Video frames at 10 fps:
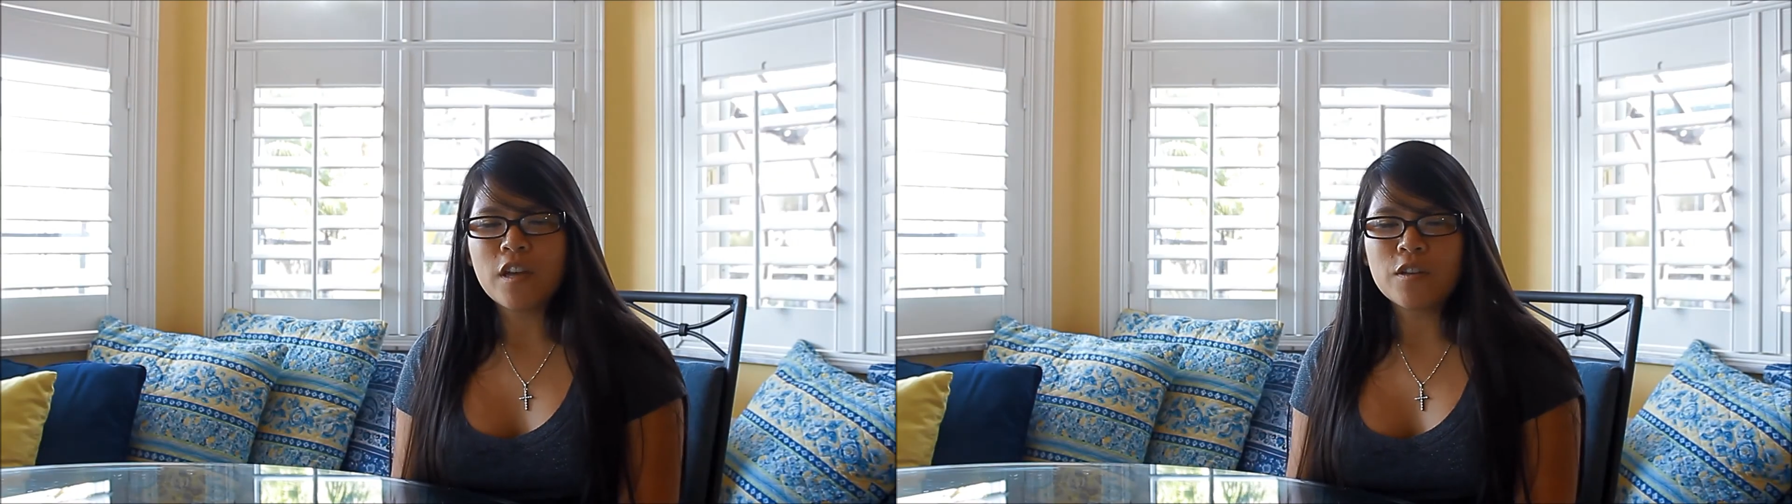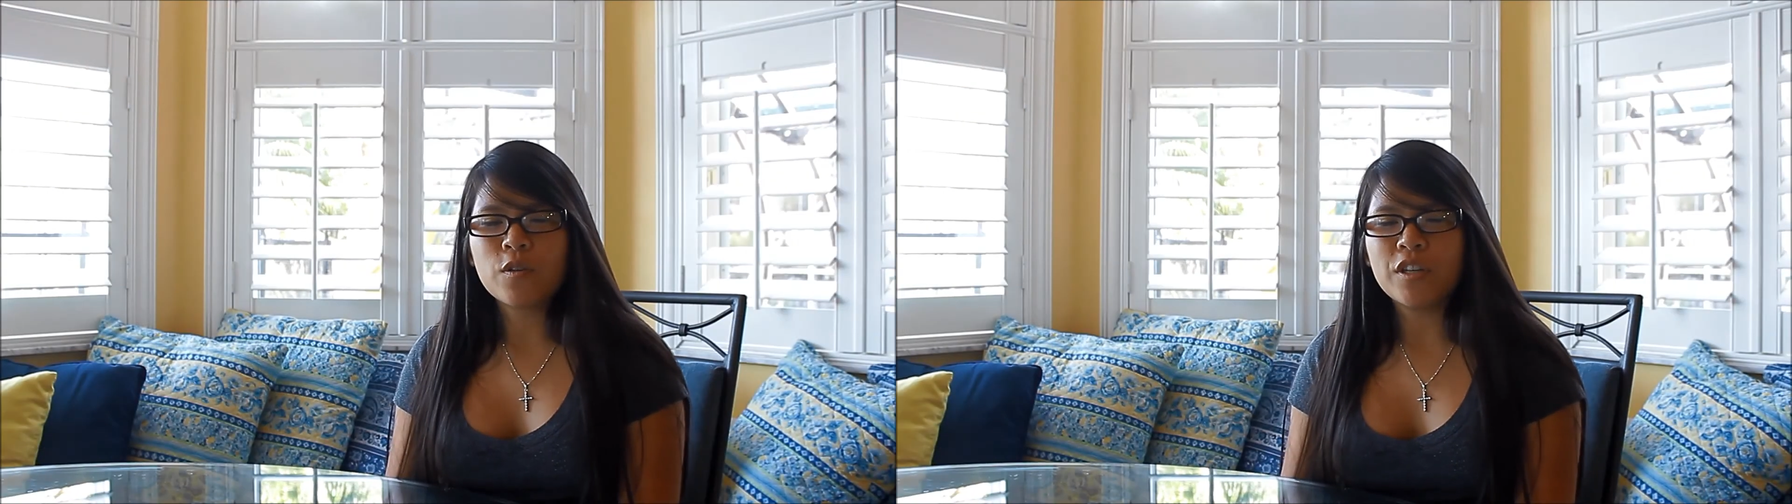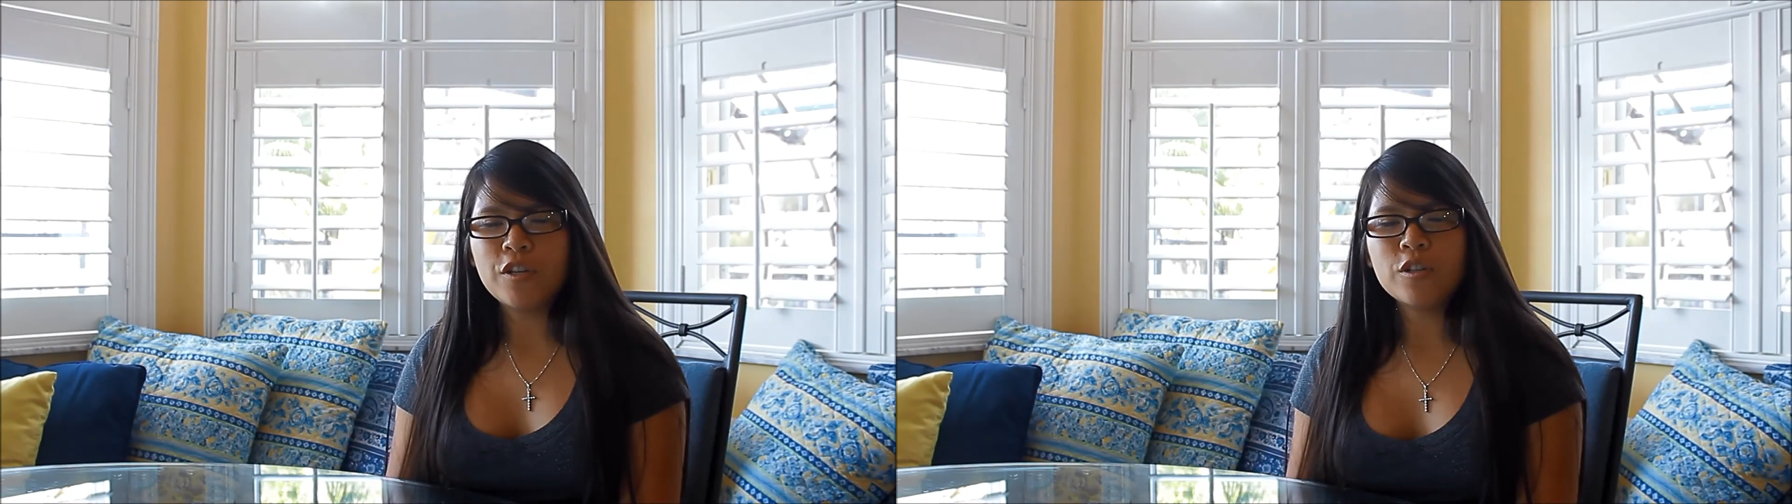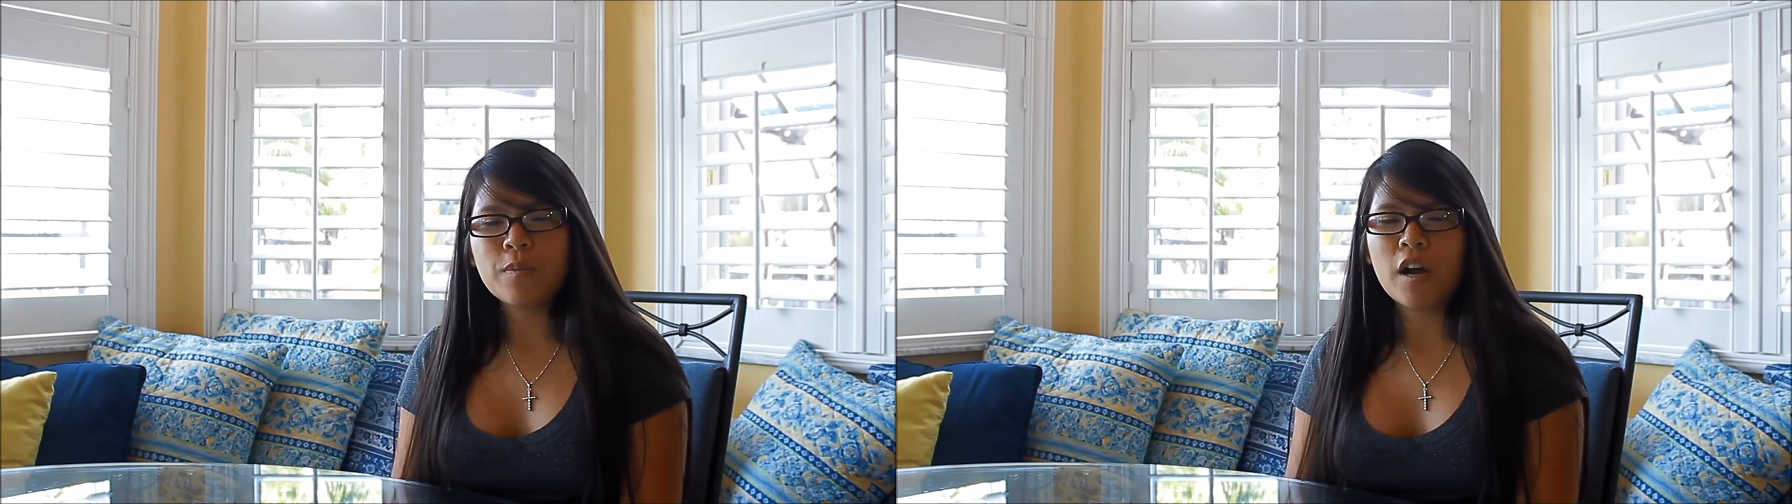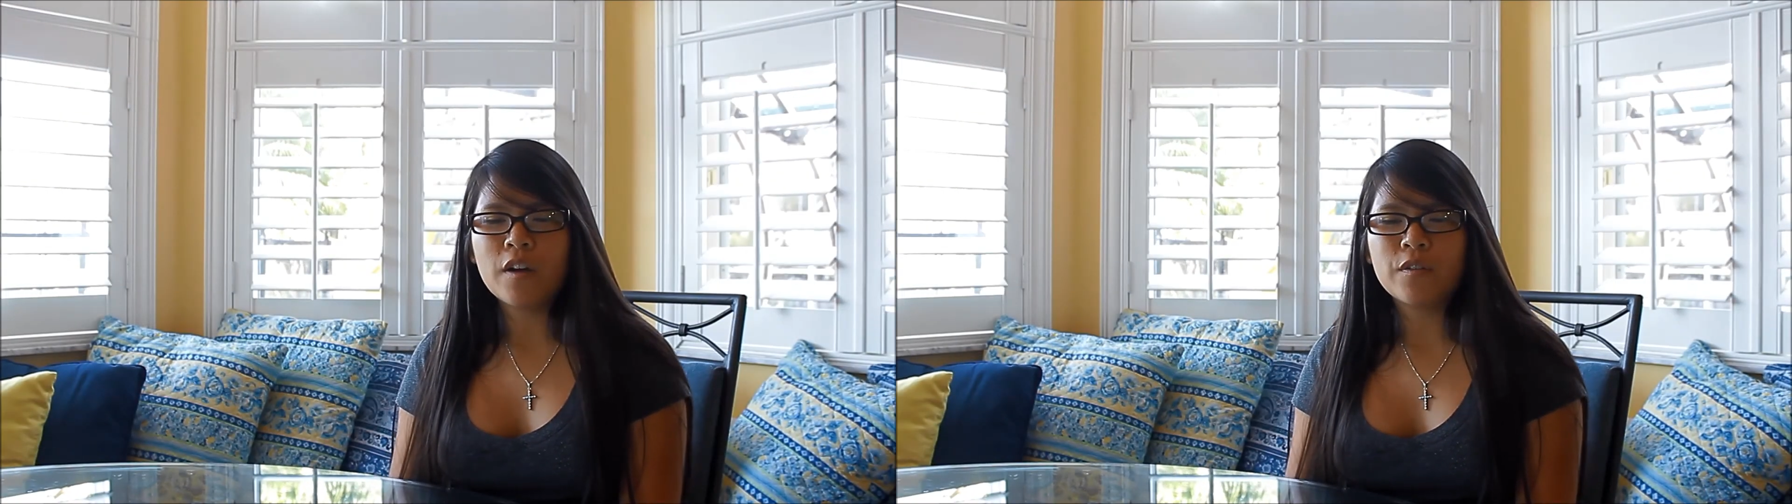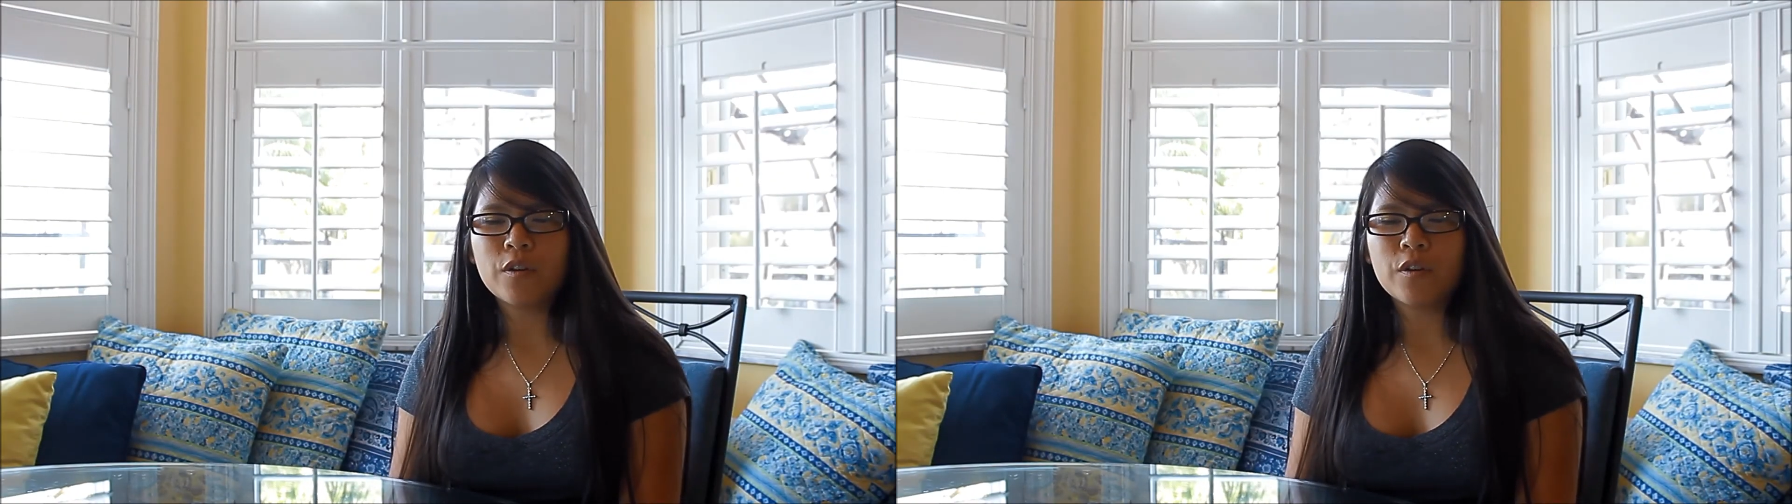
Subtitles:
also a huge part of